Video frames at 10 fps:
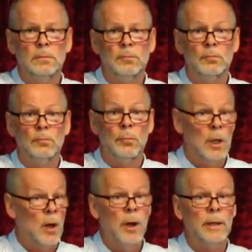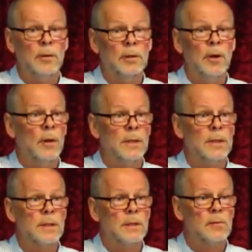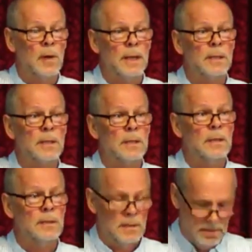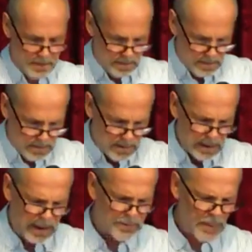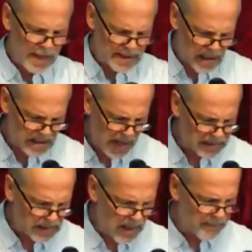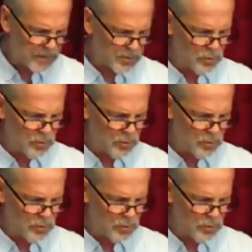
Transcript: relying on God's grace. It makes us uncomfortable.